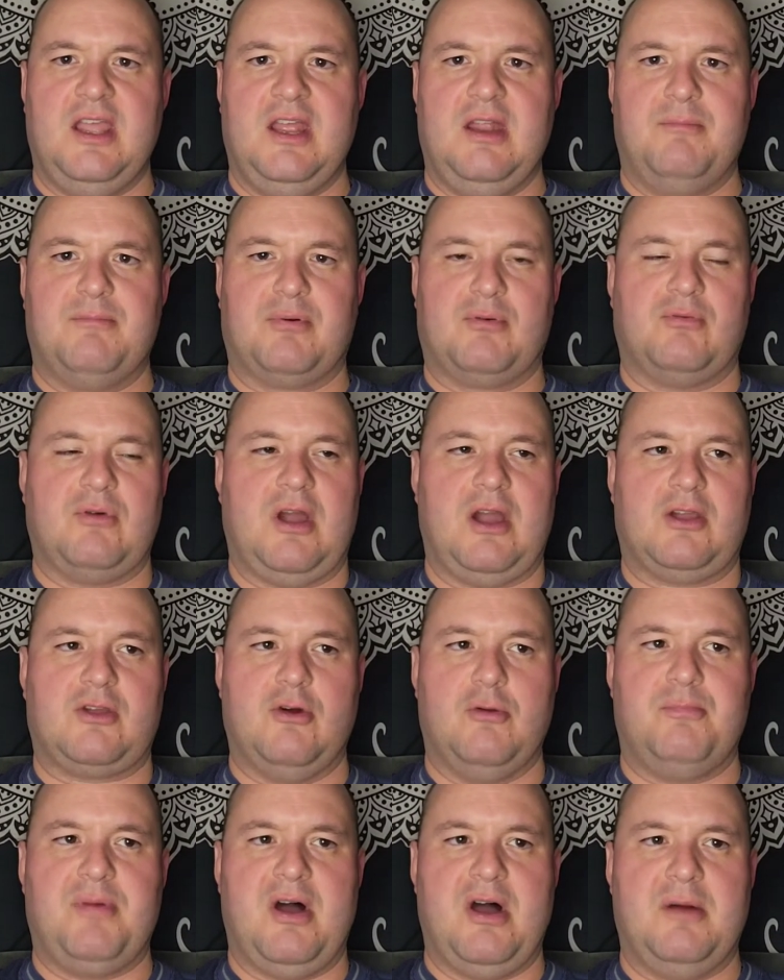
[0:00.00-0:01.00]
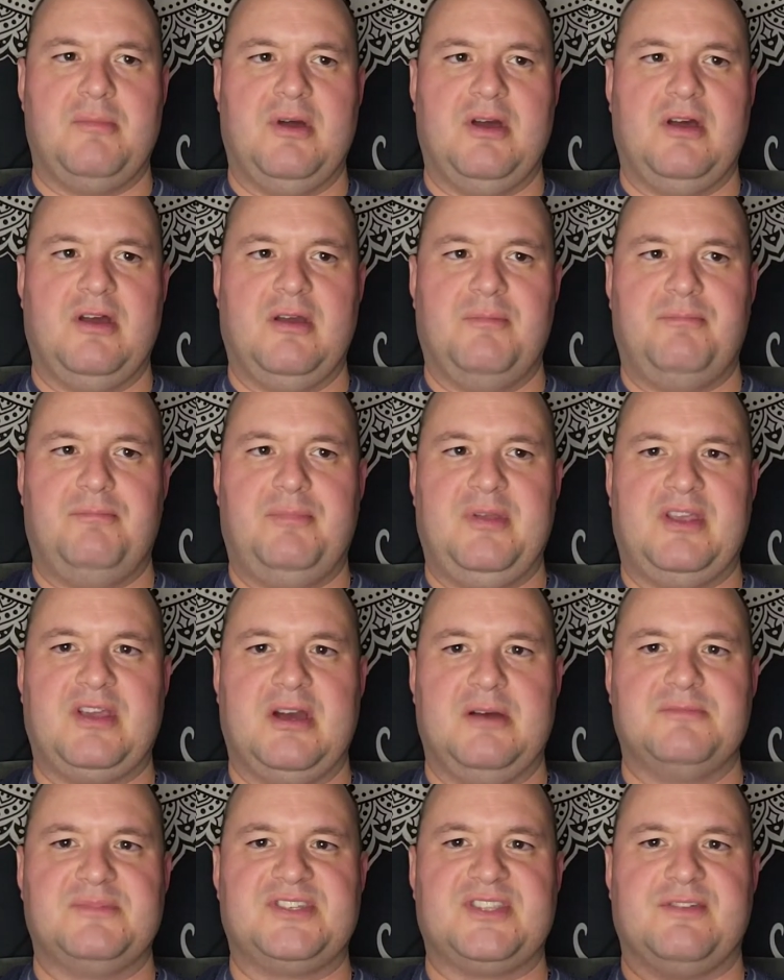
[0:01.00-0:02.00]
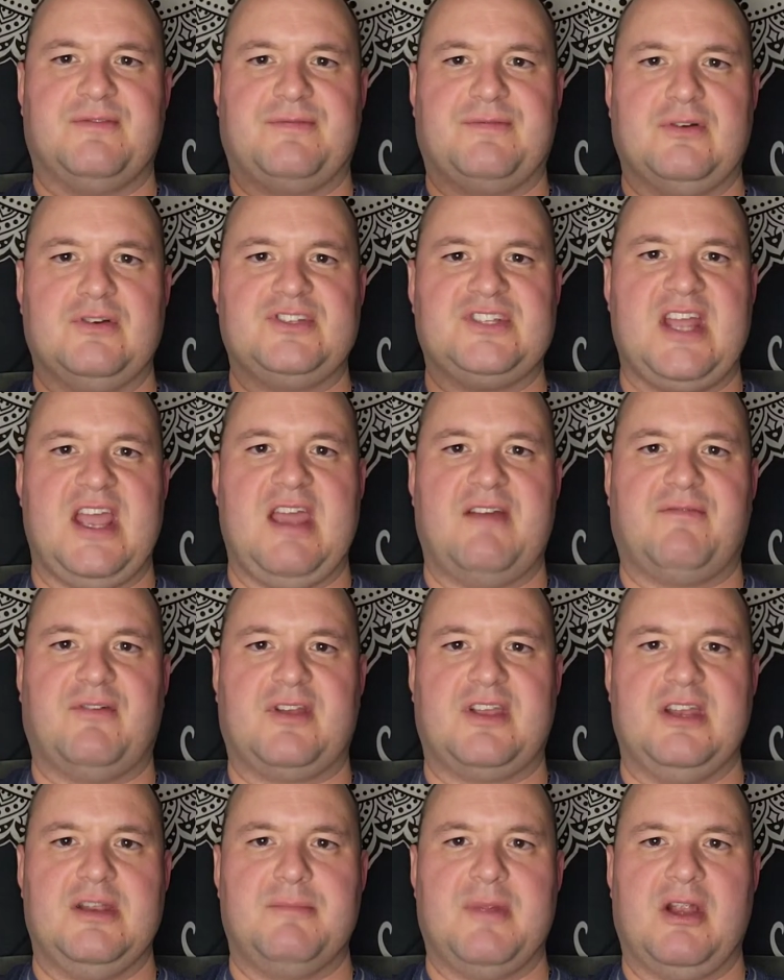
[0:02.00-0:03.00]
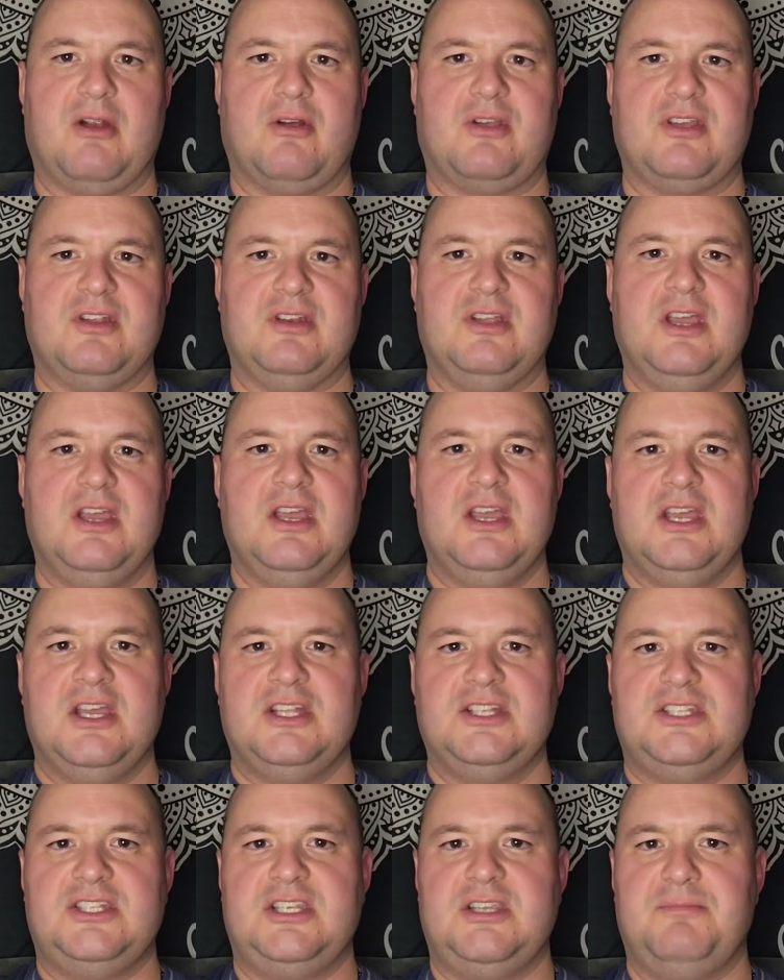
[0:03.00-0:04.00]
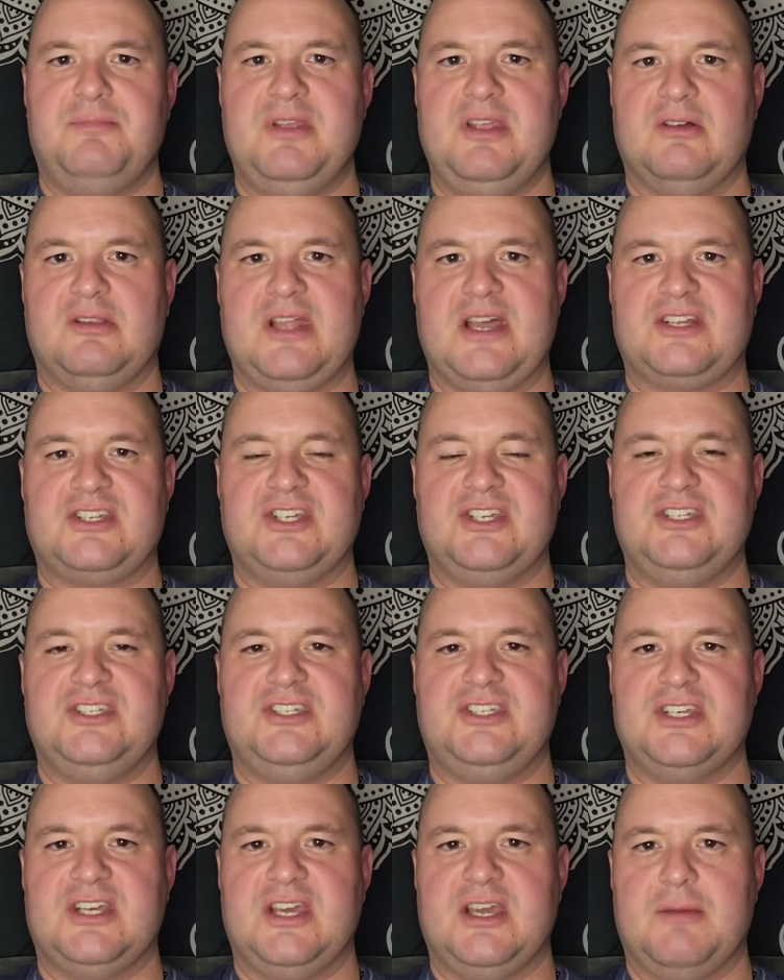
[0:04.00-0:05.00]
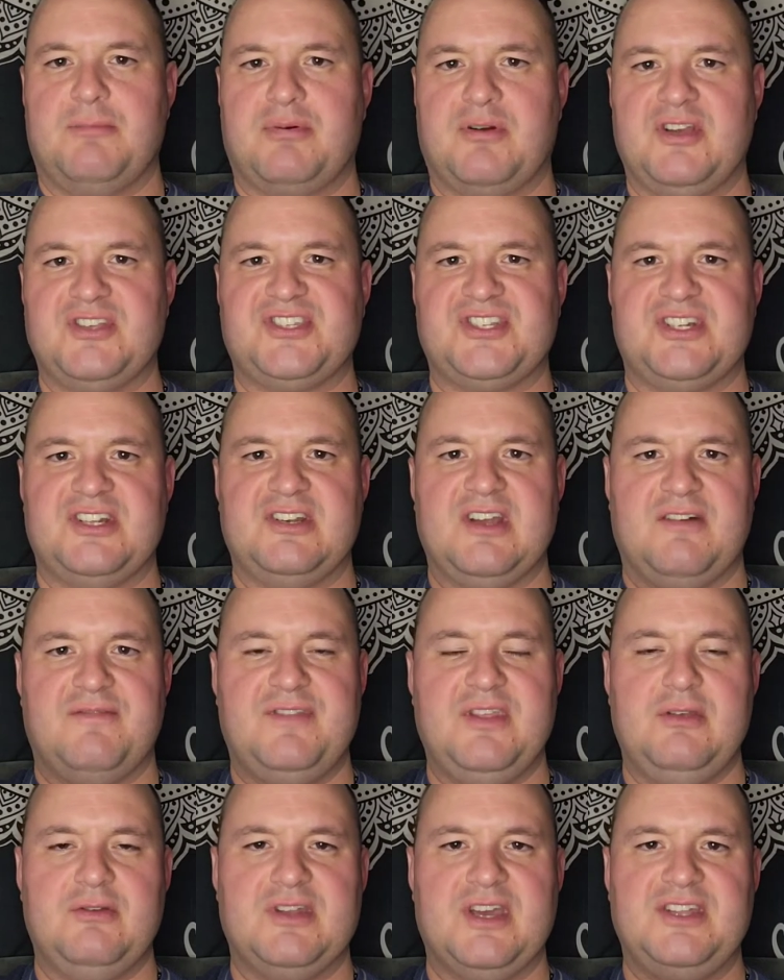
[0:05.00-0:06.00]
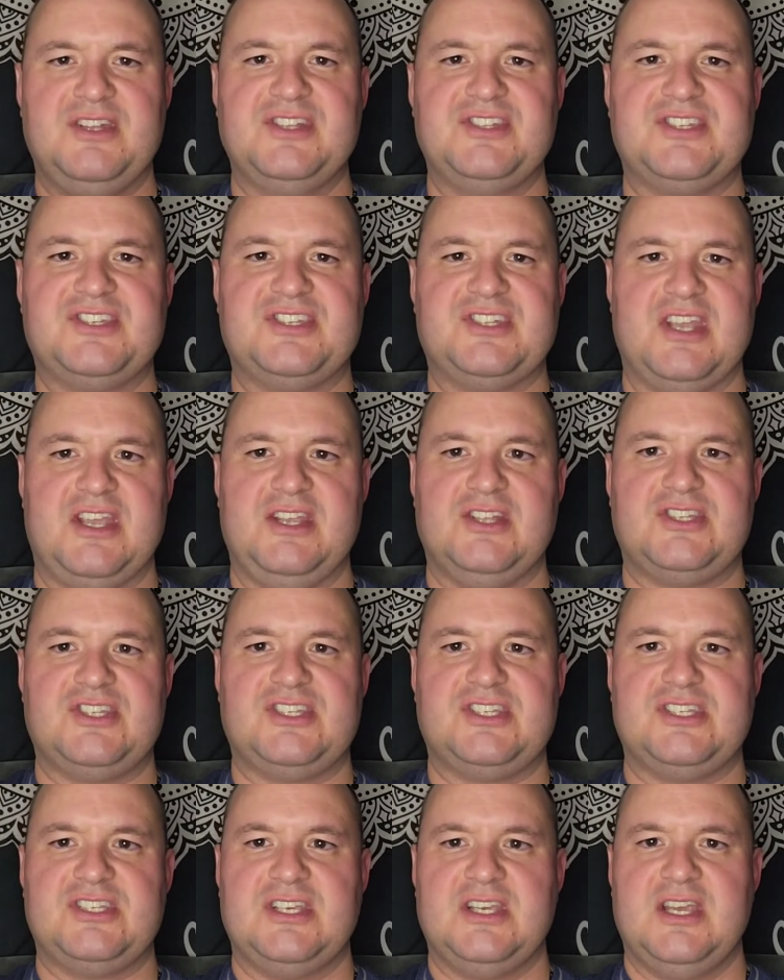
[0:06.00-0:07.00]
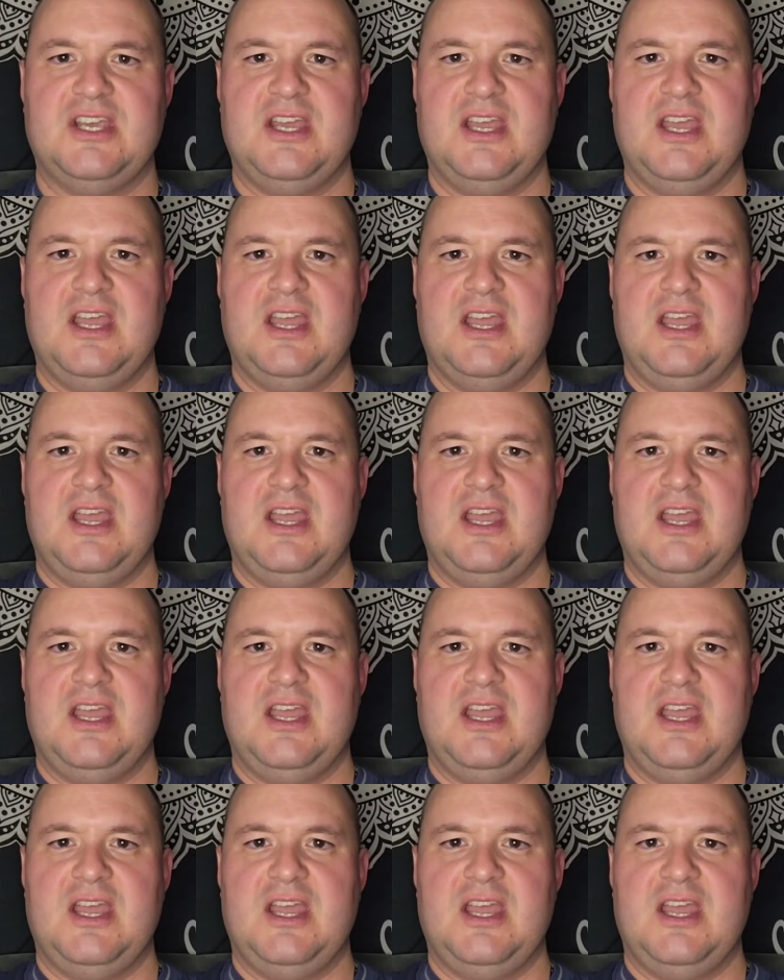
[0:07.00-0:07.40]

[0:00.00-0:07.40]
and Barack Obama becomes the first African American to be elected uh, President of the United States.